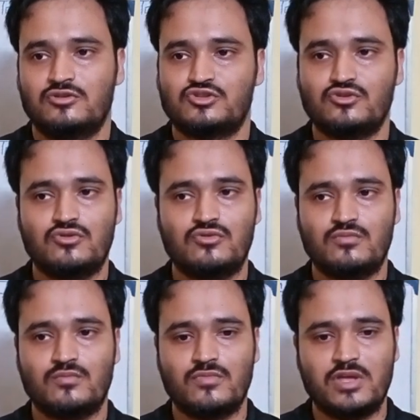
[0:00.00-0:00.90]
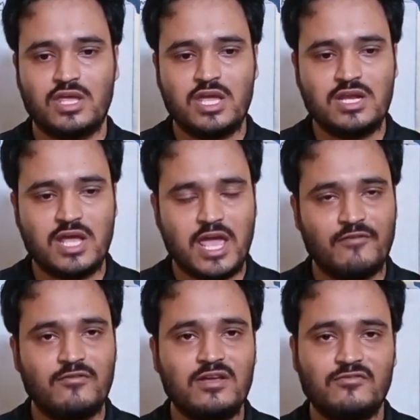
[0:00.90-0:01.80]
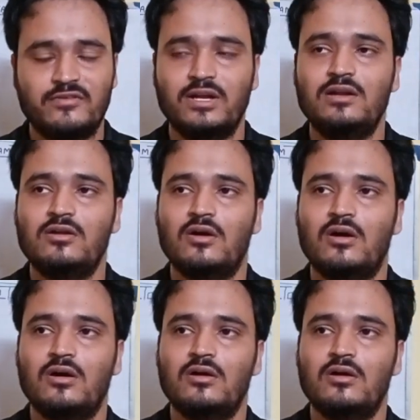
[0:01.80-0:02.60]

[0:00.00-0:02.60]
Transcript: So in every field